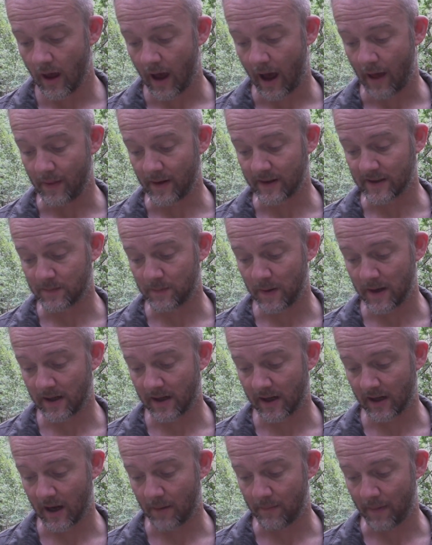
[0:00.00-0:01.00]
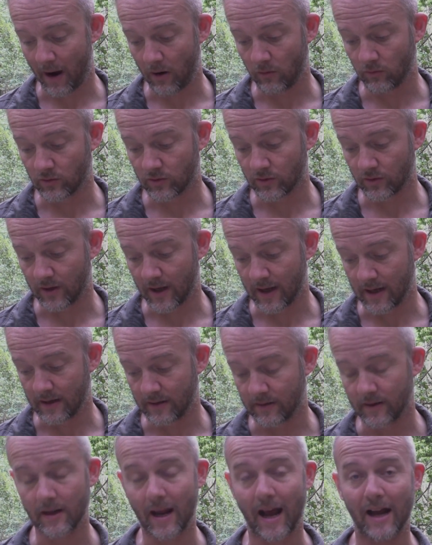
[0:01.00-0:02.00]
and then speaking about the,
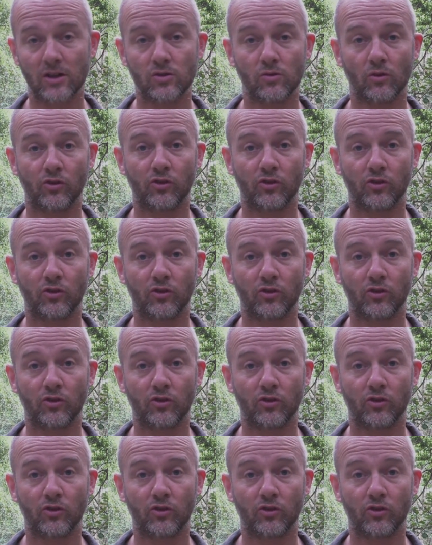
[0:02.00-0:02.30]
the actual